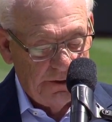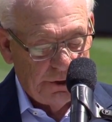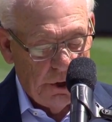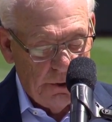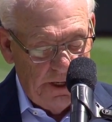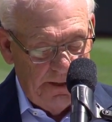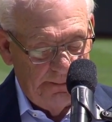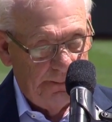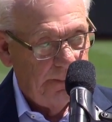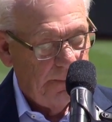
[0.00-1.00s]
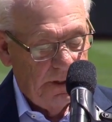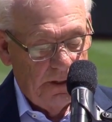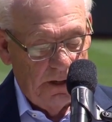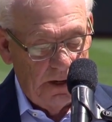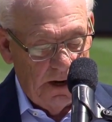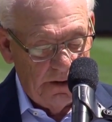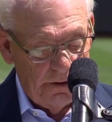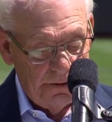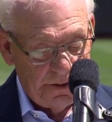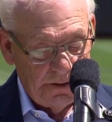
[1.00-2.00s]
and Tony and
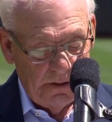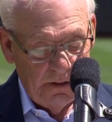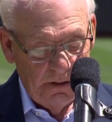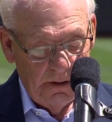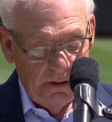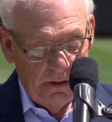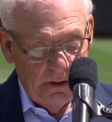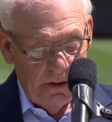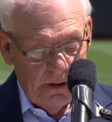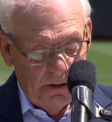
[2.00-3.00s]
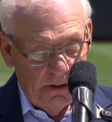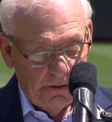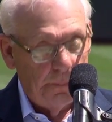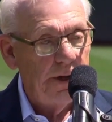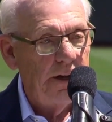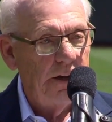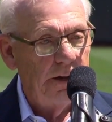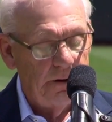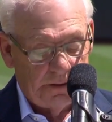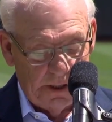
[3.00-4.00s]
others to
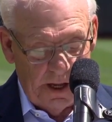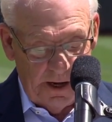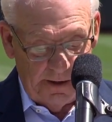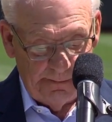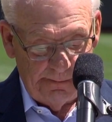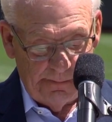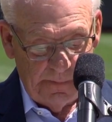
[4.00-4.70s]
being here today.